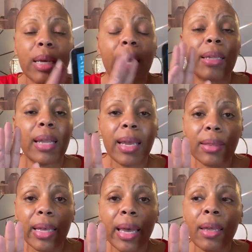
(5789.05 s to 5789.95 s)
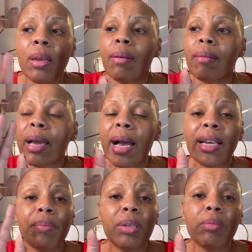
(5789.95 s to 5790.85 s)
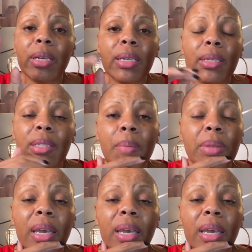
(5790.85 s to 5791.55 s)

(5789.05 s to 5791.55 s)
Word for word: I like that, right? I can be reading something